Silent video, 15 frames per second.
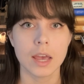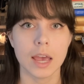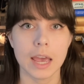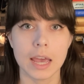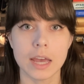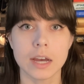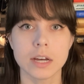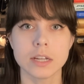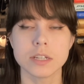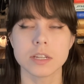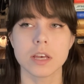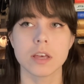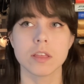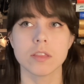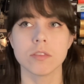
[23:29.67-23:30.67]
and
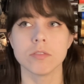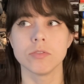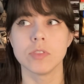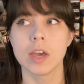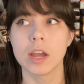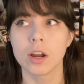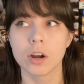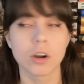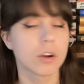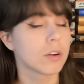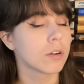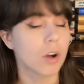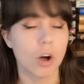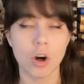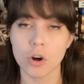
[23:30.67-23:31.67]

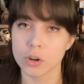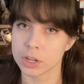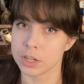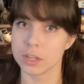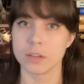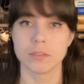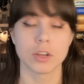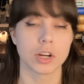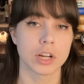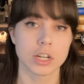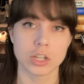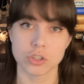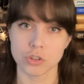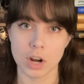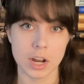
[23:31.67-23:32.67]
they're all gonna, they're
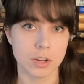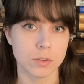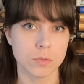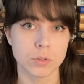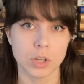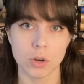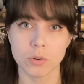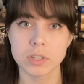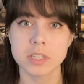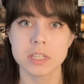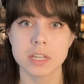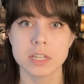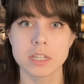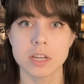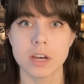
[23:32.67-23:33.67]
gonna try to go to
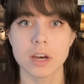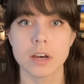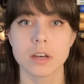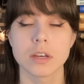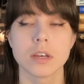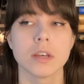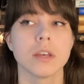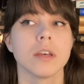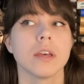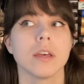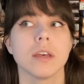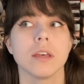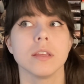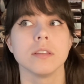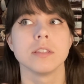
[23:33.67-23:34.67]
Cinda,
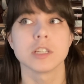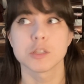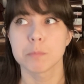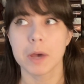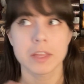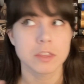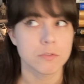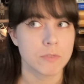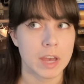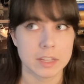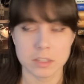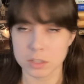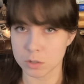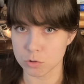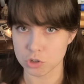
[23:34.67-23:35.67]
despite the fact
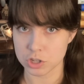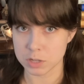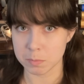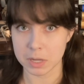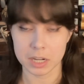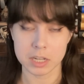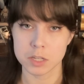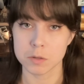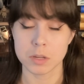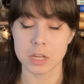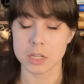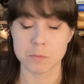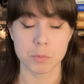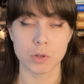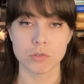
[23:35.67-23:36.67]
that there was just a big ex
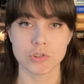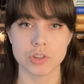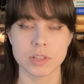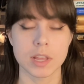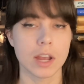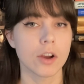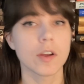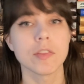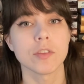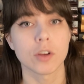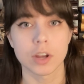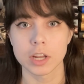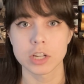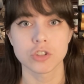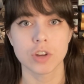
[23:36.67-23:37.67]
explosion there, and they're
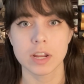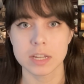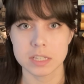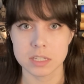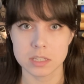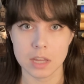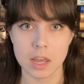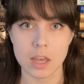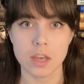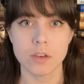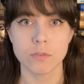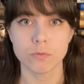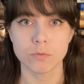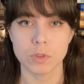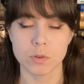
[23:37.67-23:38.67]
gonna try to
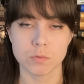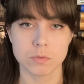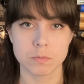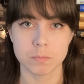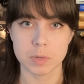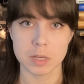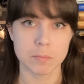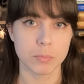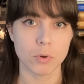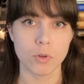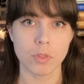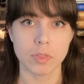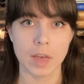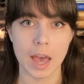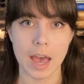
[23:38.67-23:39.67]
save those
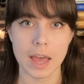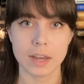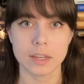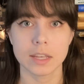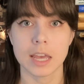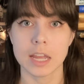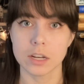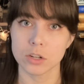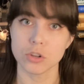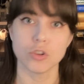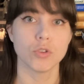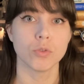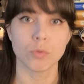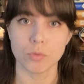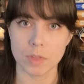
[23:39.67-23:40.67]
people that Kanan
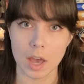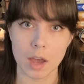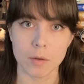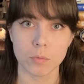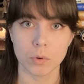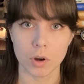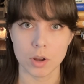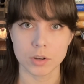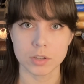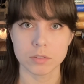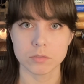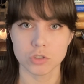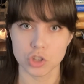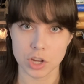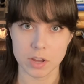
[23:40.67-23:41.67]
knew that were on
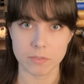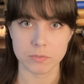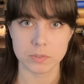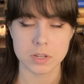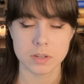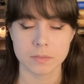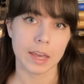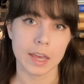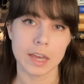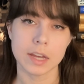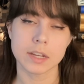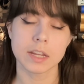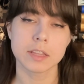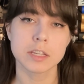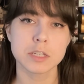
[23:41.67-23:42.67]
shift.
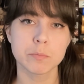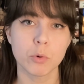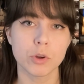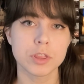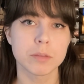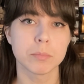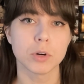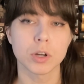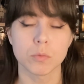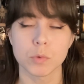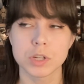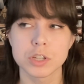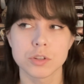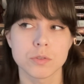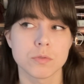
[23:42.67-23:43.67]
And at this point in the book,
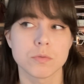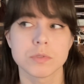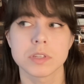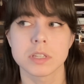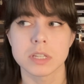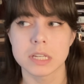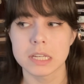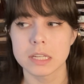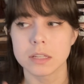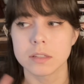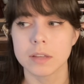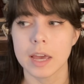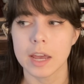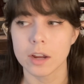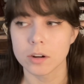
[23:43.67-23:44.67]
we do see
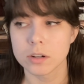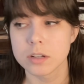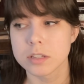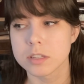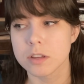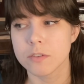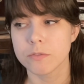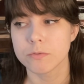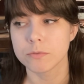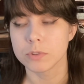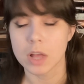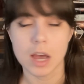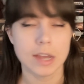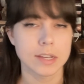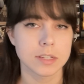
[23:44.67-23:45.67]
Hera's
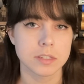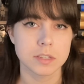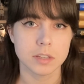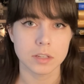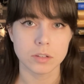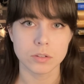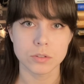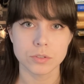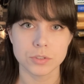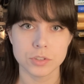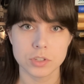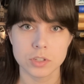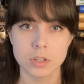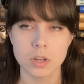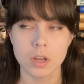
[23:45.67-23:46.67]
flying
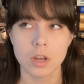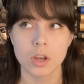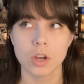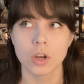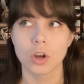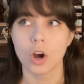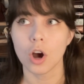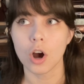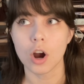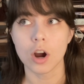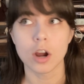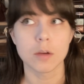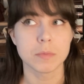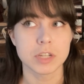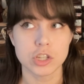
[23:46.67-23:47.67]
skills
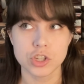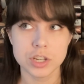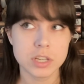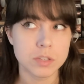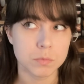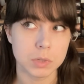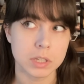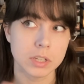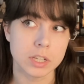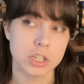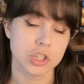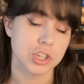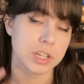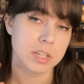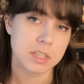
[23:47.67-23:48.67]
are, I mean, she's really,
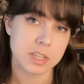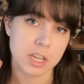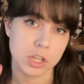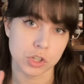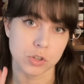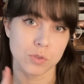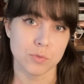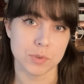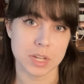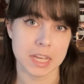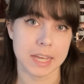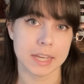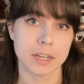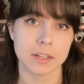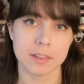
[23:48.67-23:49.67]
she is a
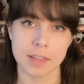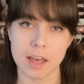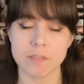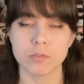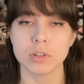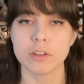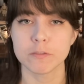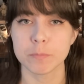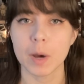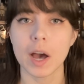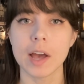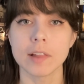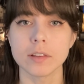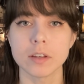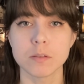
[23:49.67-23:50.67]
unique level of
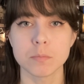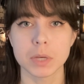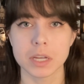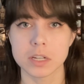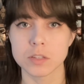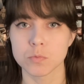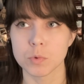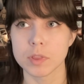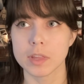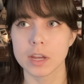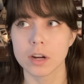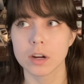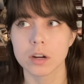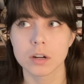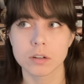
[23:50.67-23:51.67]
pilot, because when
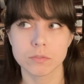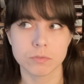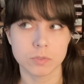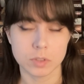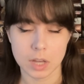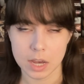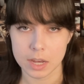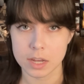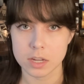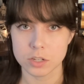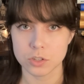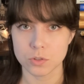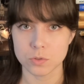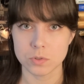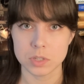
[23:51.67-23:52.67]
they're flying
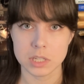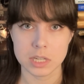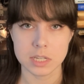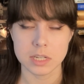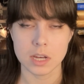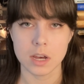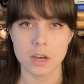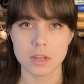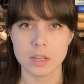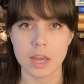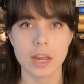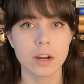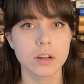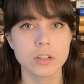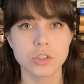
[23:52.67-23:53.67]
to Cinda,
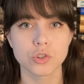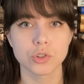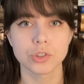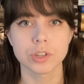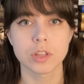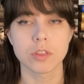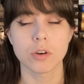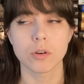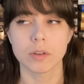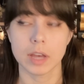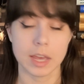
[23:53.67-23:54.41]
Hera is really the,